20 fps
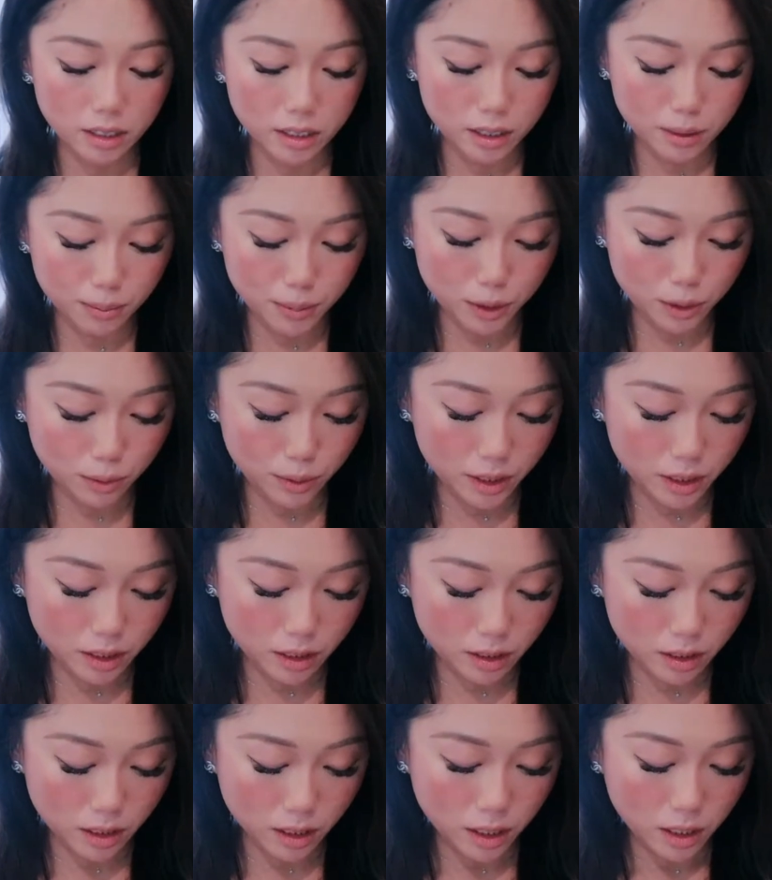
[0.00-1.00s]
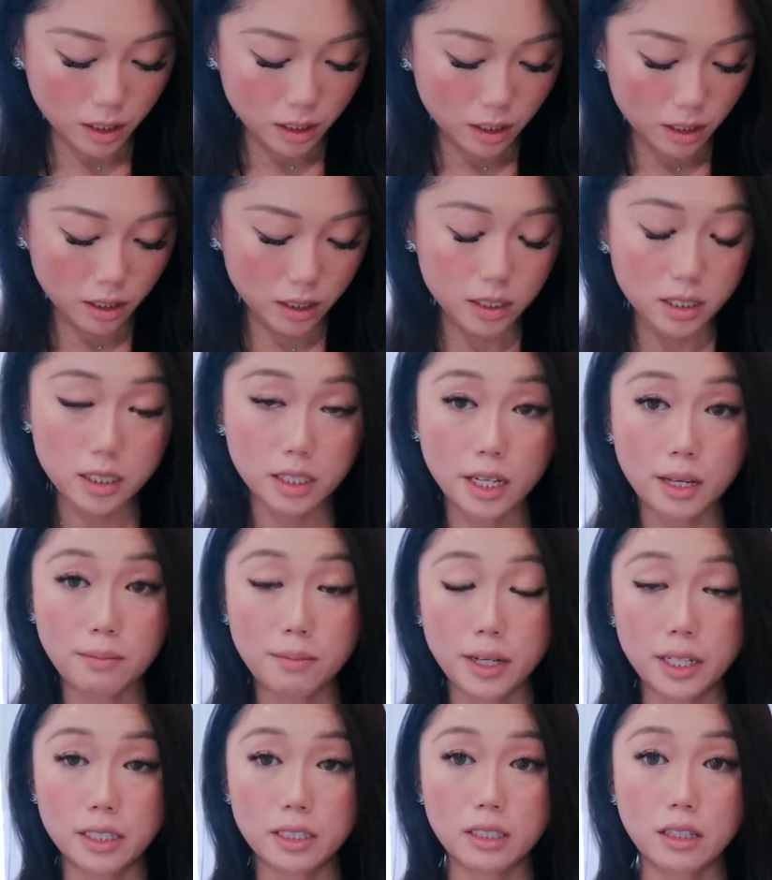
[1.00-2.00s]
this between this
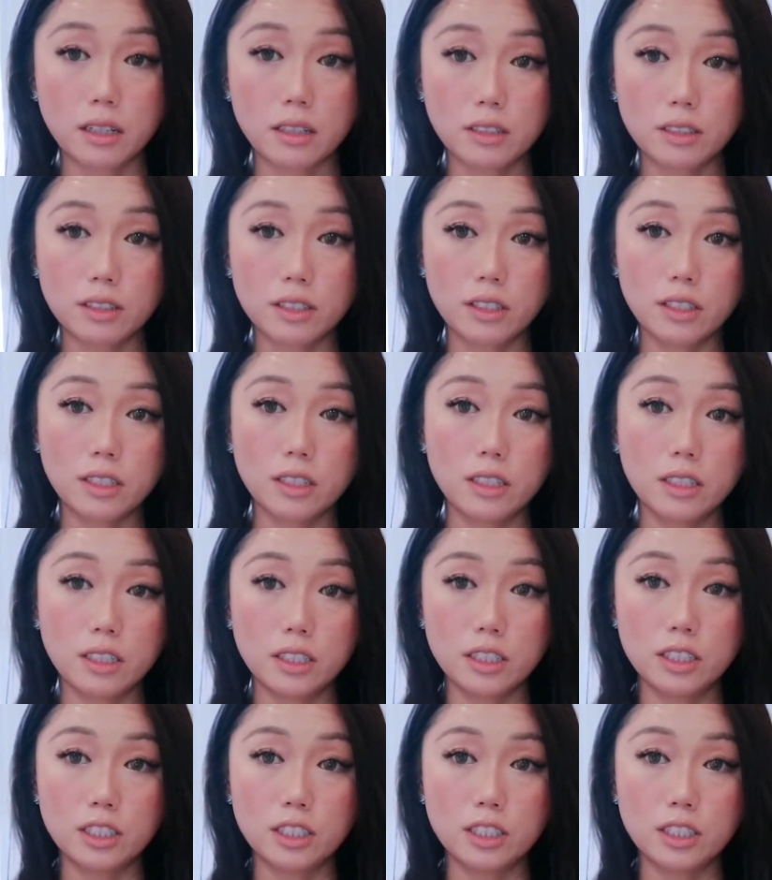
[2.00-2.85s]
and my Dr.